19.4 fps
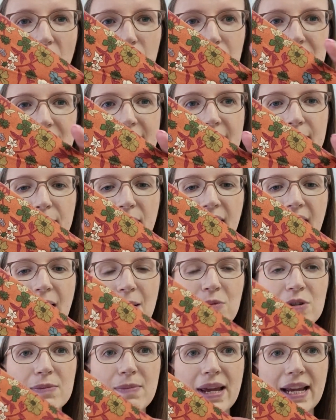I would say my
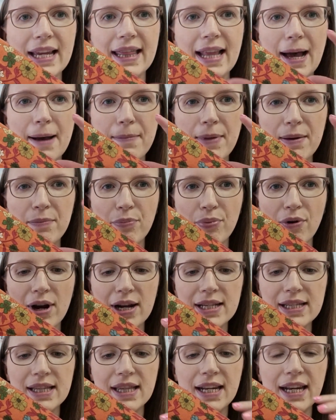camera's making that a bit
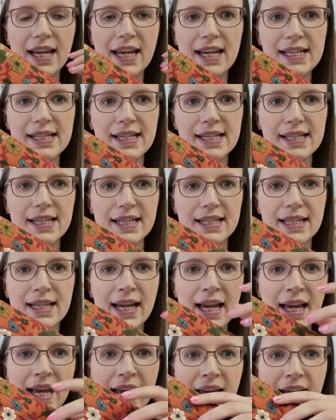brighter than it is. It's
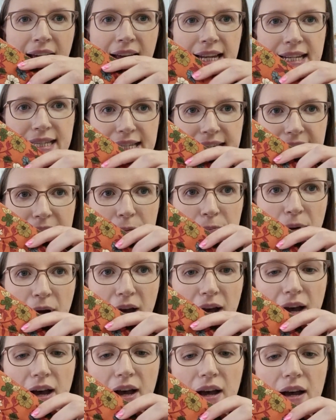a
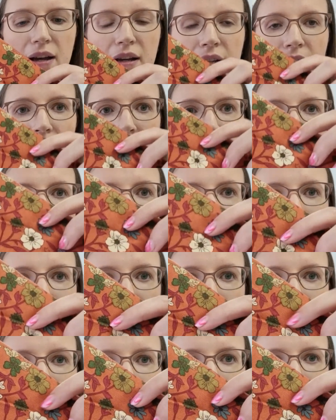deeper
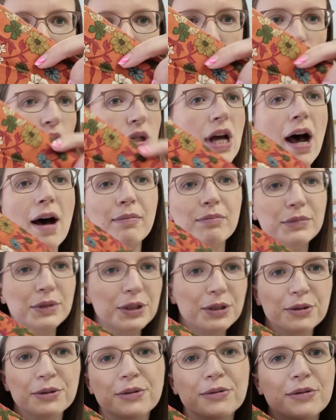
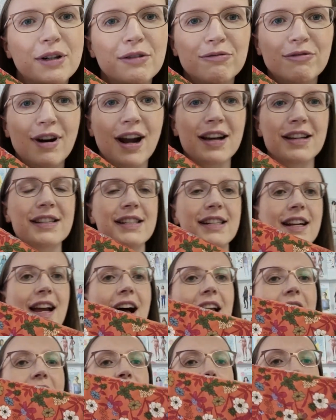autumnal rust
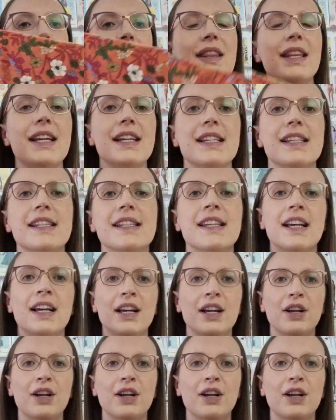colour with this